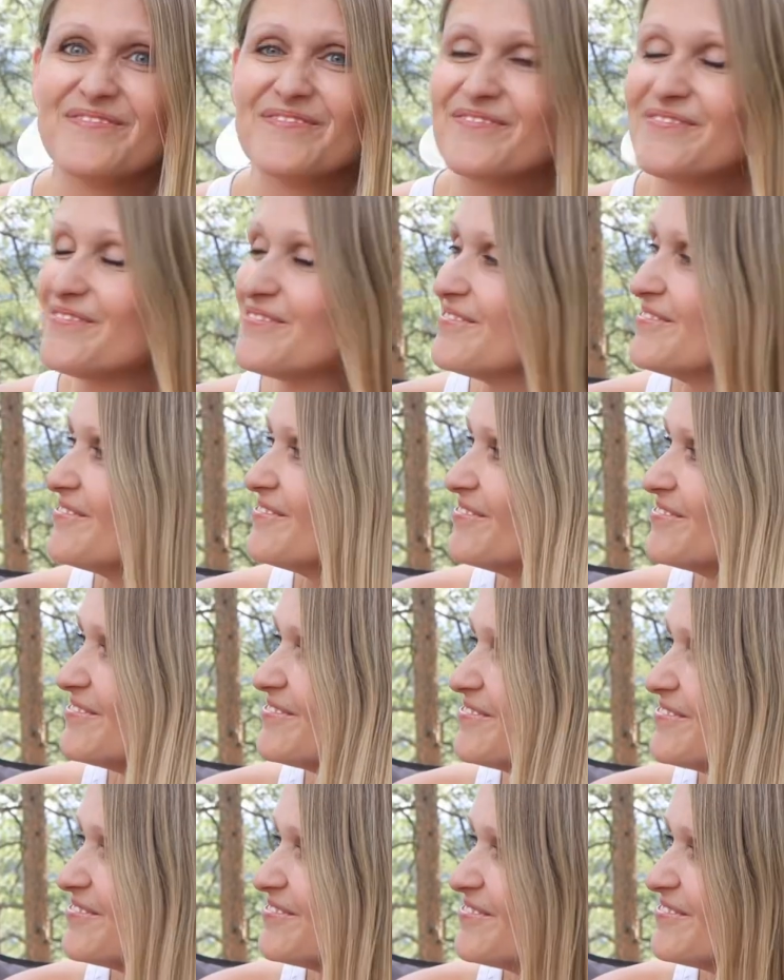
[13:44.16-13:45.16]

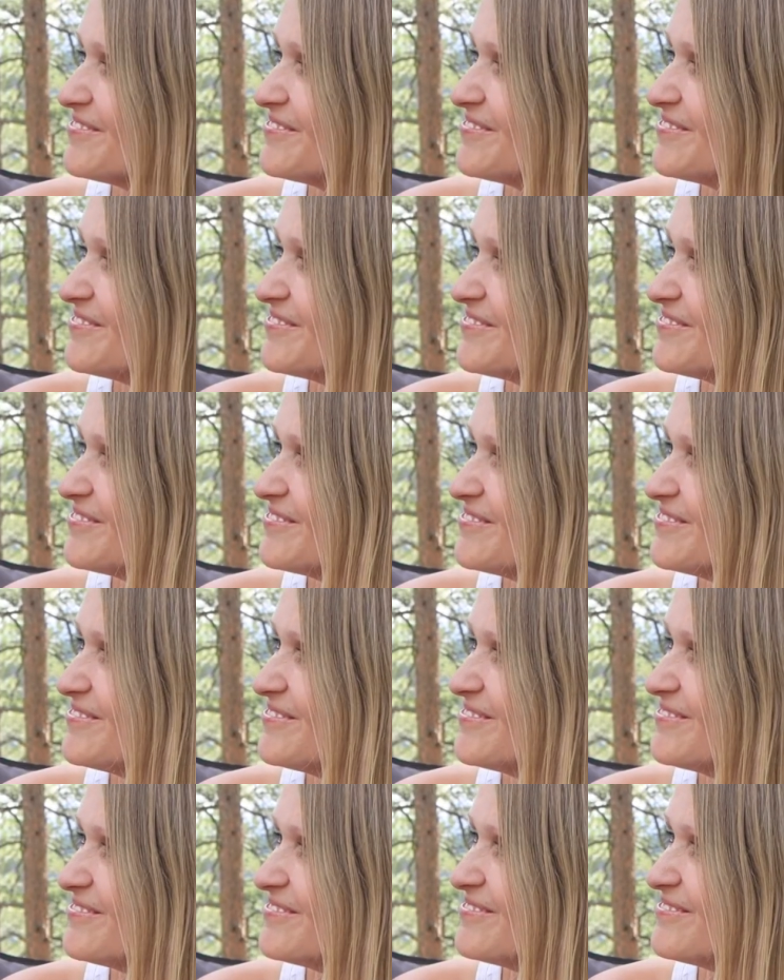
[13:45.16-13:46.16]

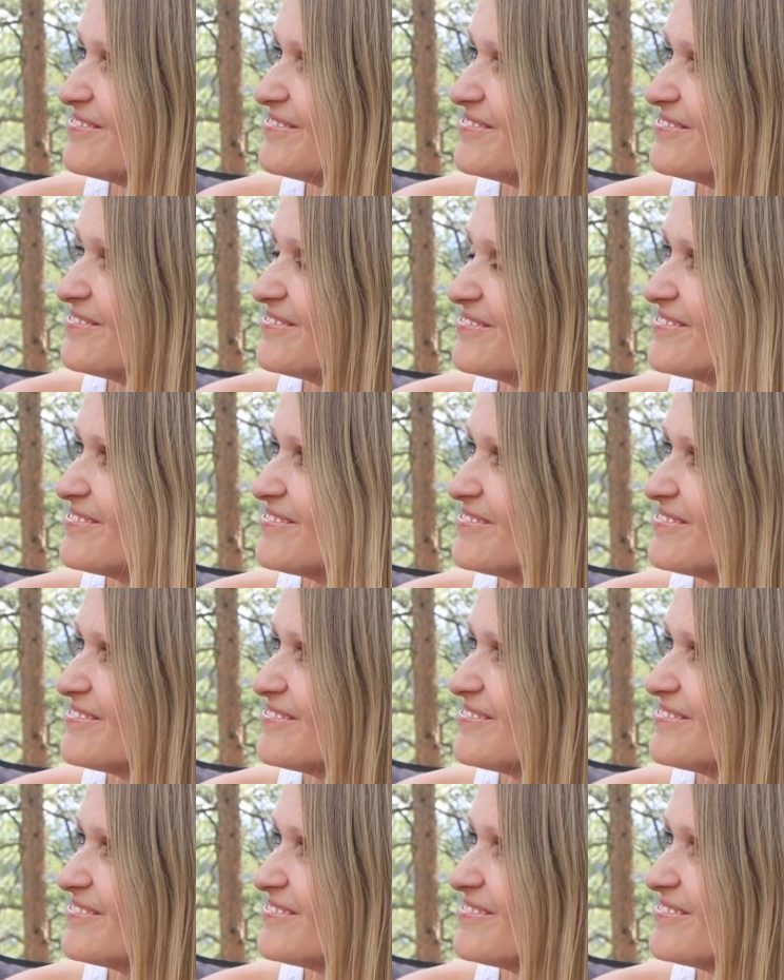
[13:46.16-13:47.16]

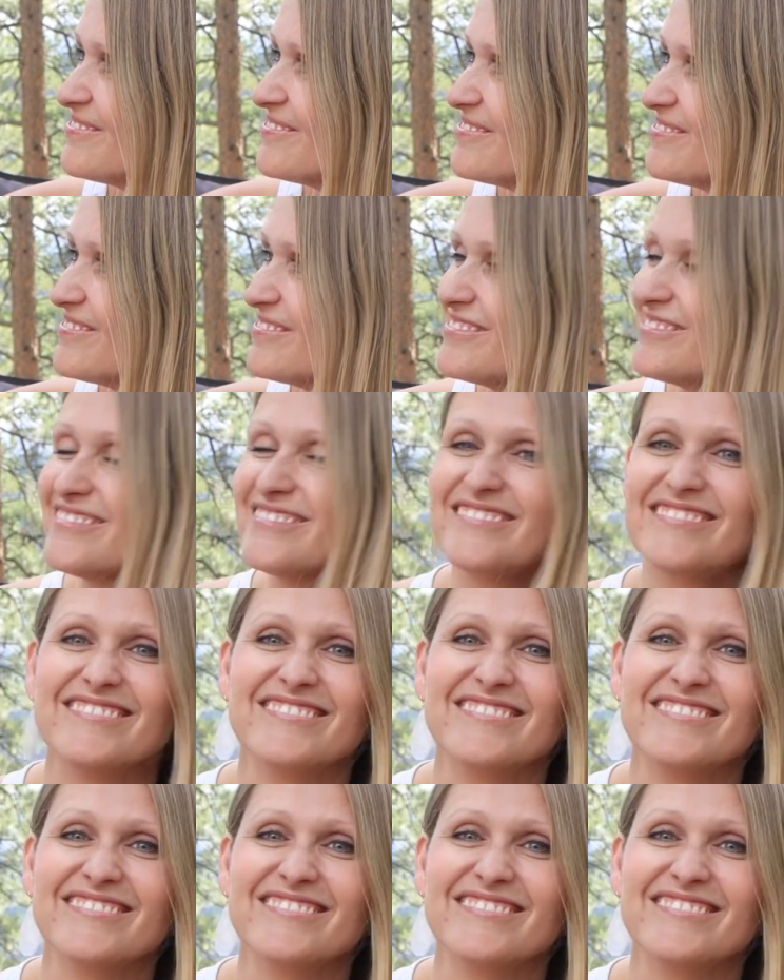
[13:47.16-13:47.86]
The person shown says nothing.